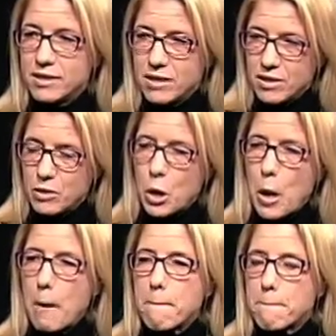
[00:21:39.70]
90s, I
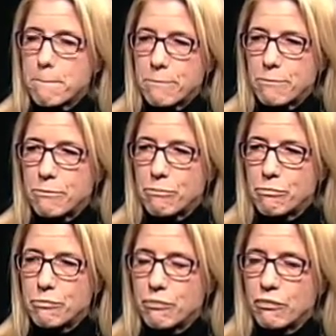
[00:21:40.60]
began to notice
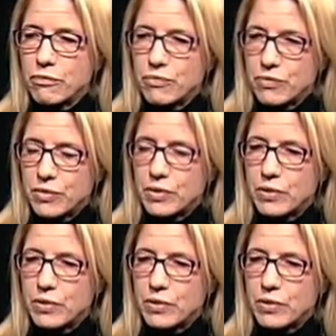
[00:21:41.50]
that at uh,